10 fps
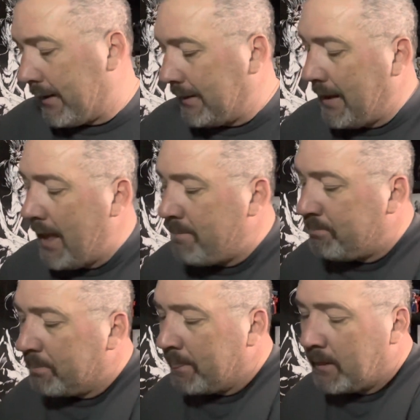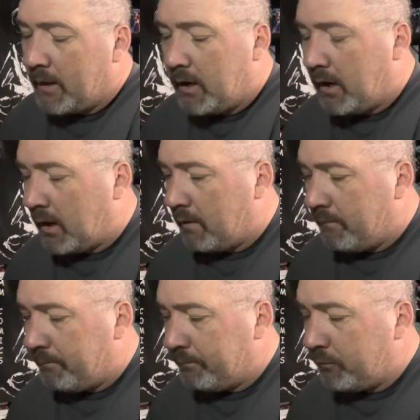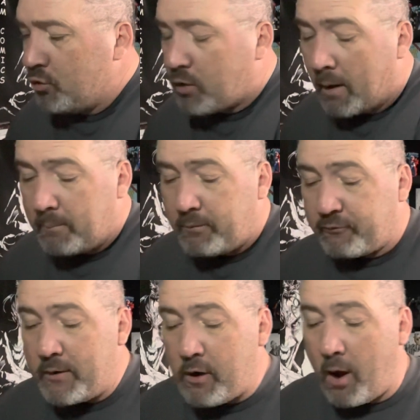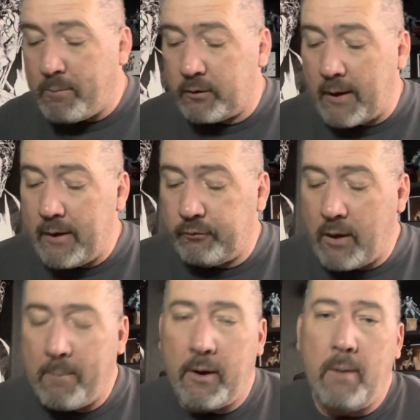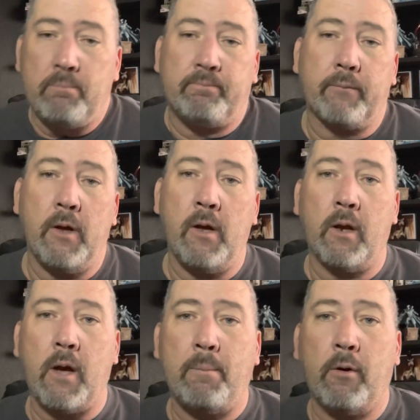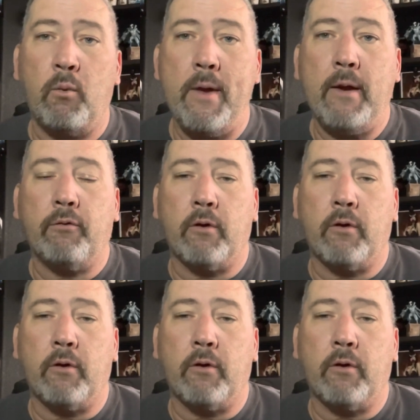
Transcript: Again, uh, new comp free comp book day is coming up in a couple of weeks.